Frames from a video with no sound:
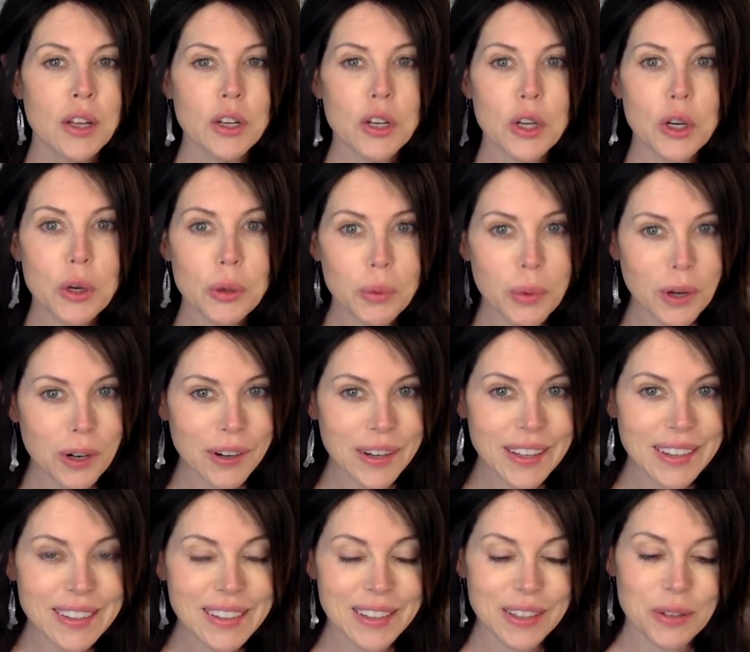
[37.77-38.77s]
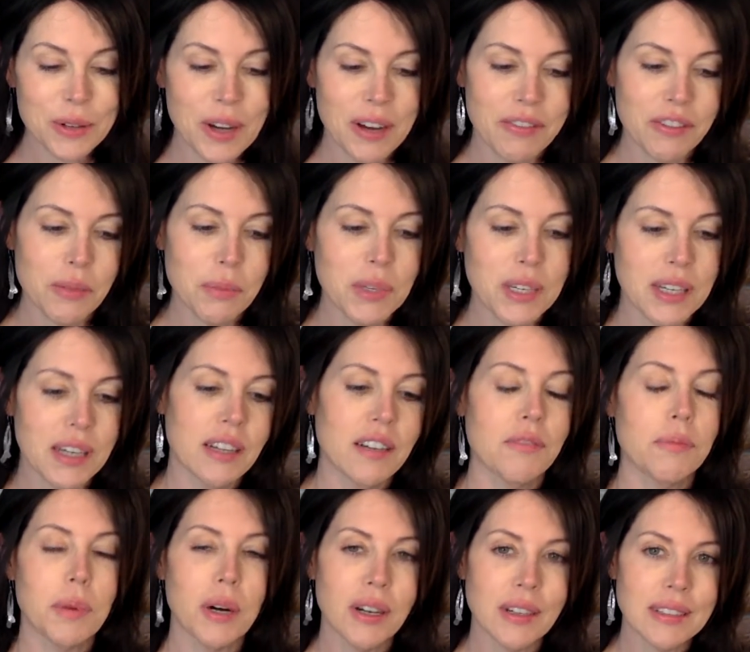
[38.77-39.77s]
No worries that you have to be kind
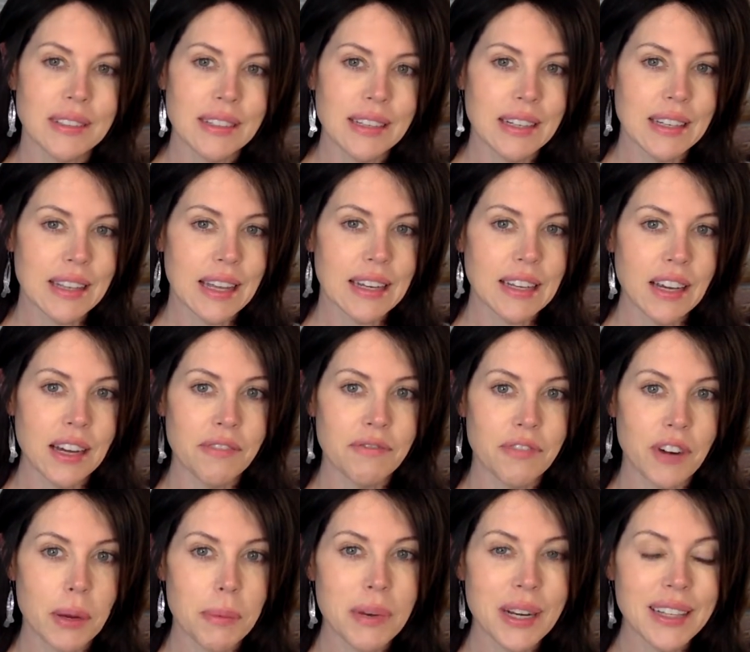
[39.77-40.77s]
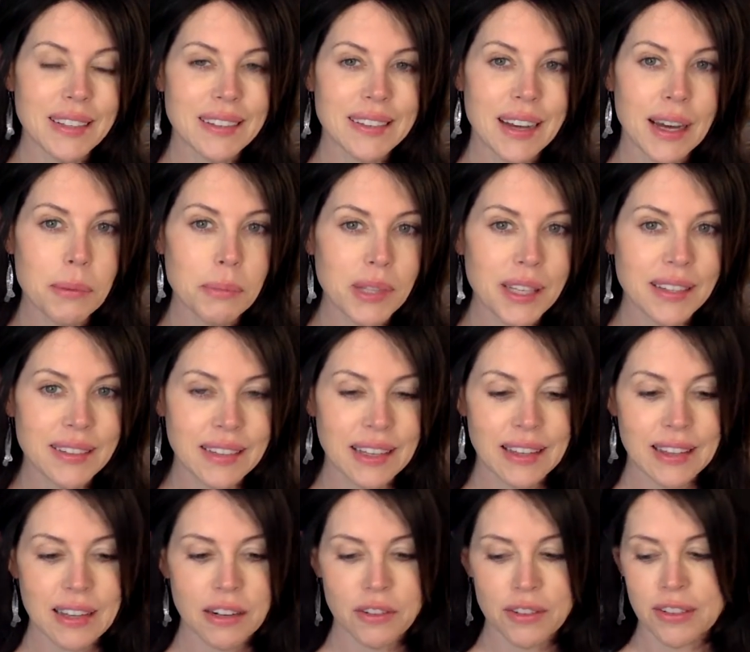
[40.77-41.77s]
of boxed into that time frame. It is timeless
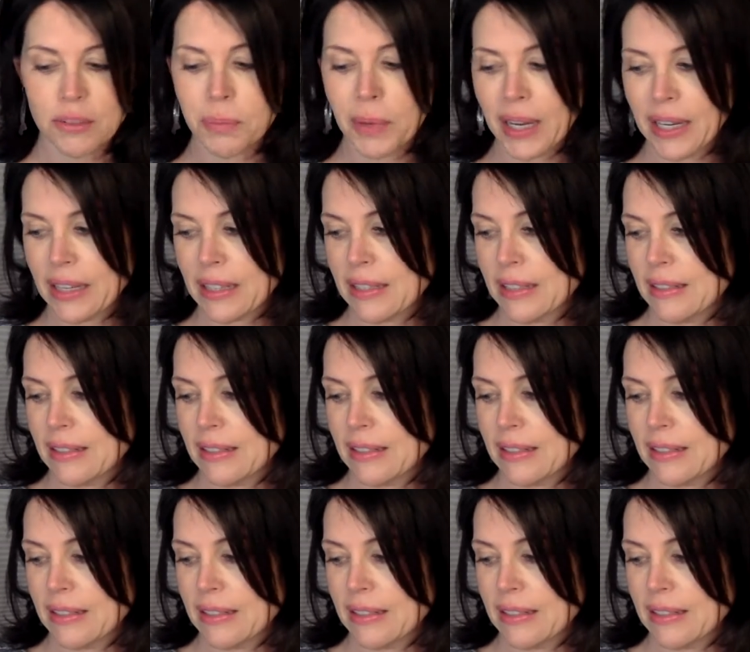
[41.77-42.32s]
in that respect.